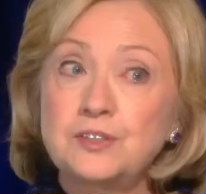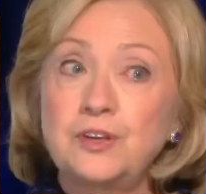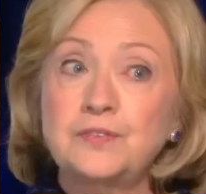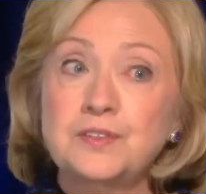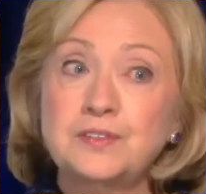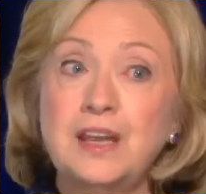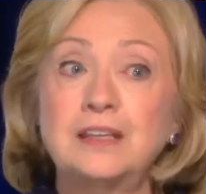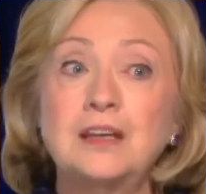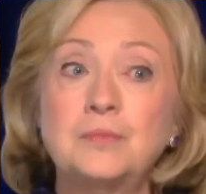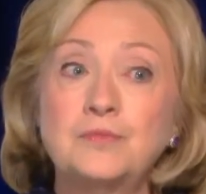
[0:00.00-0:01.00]
and you have to
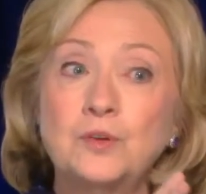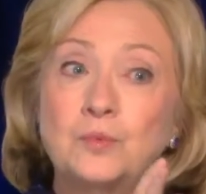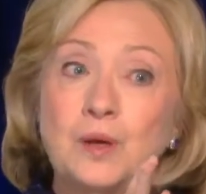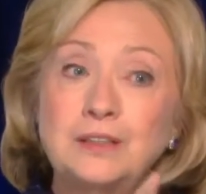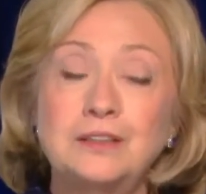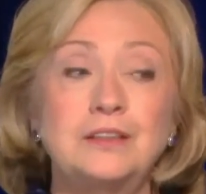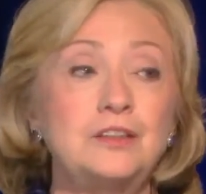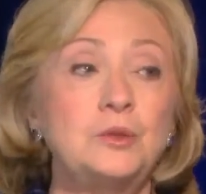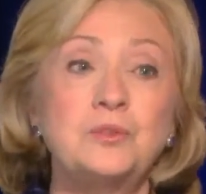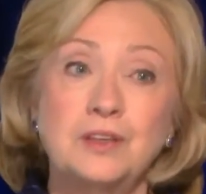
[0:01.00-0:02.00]
stand up for what
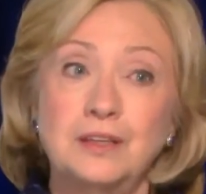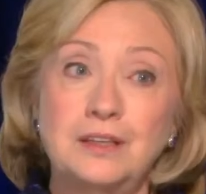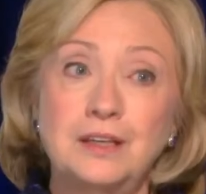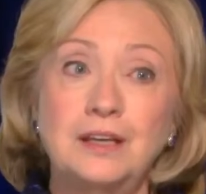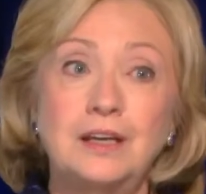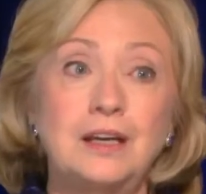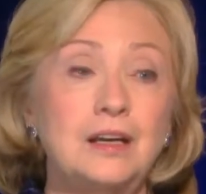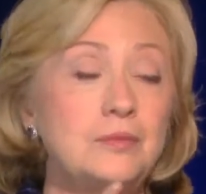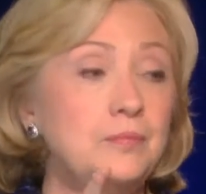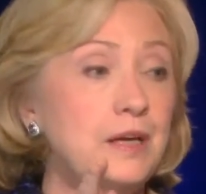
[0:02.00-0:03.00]
you think
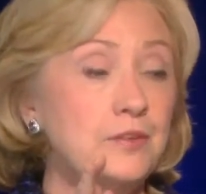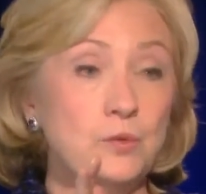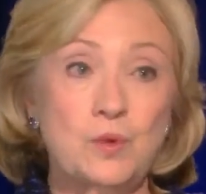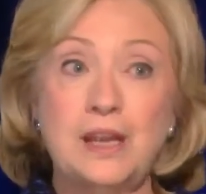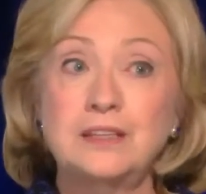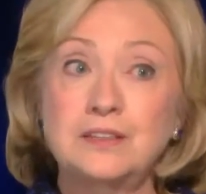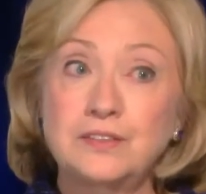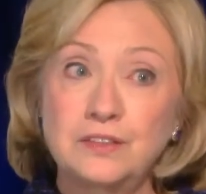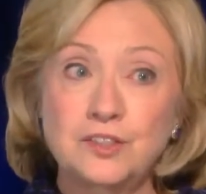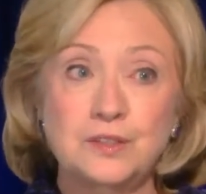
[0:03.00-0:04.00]
are the right
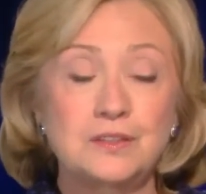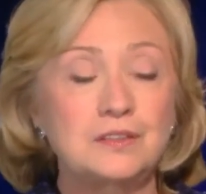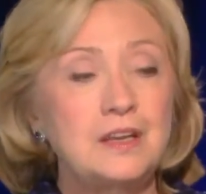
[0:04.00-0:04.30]
decisions.